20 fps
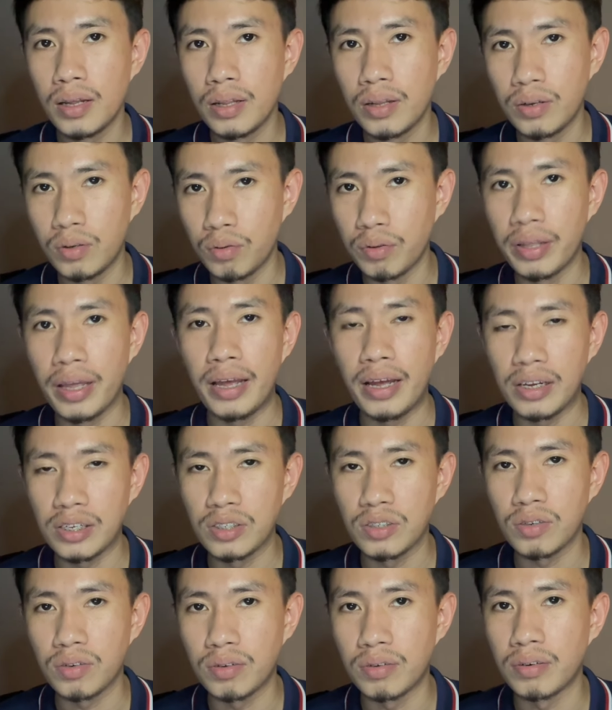to the
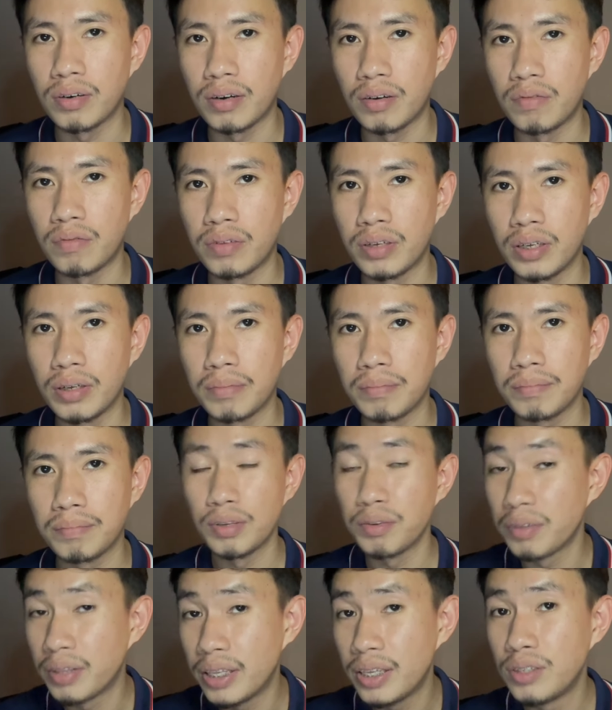SRRV.
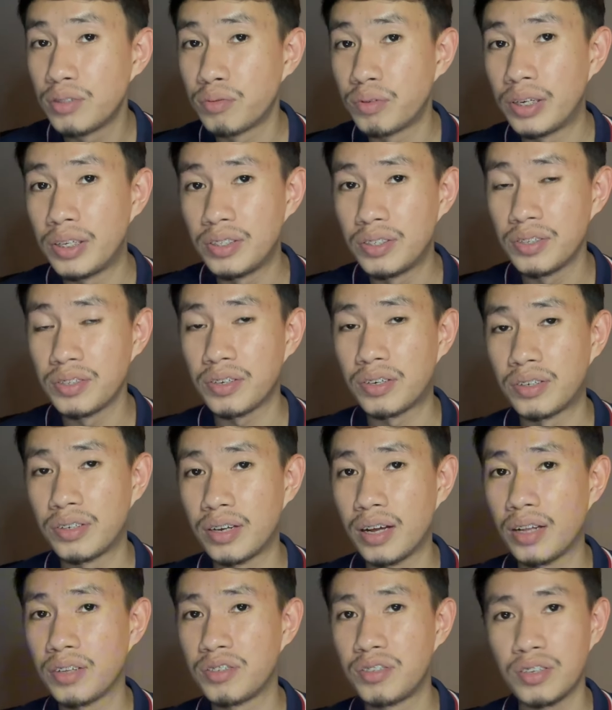Now, these reasons are
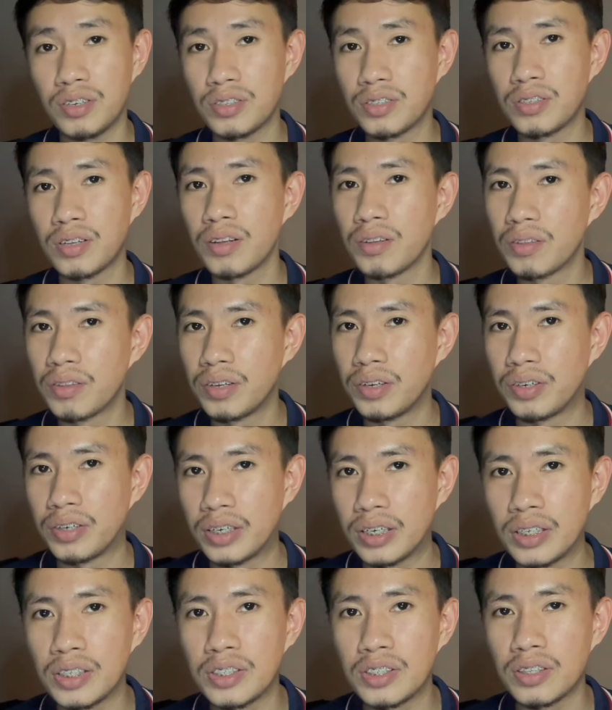not just
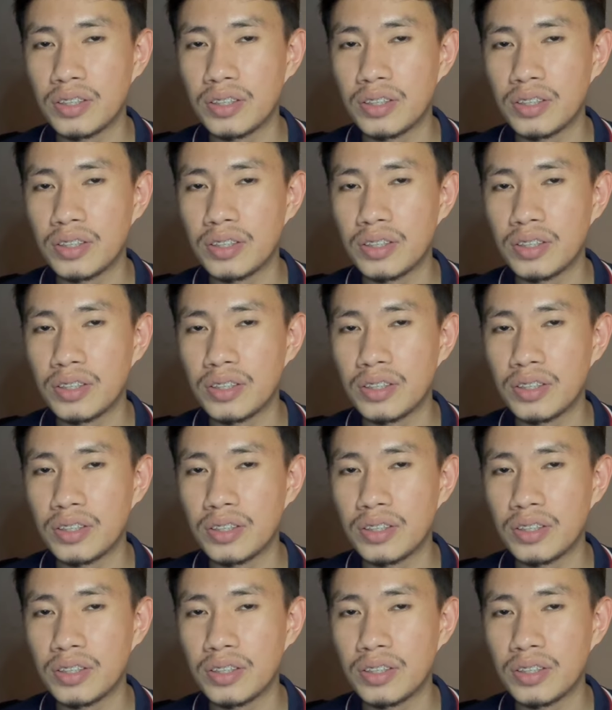theories,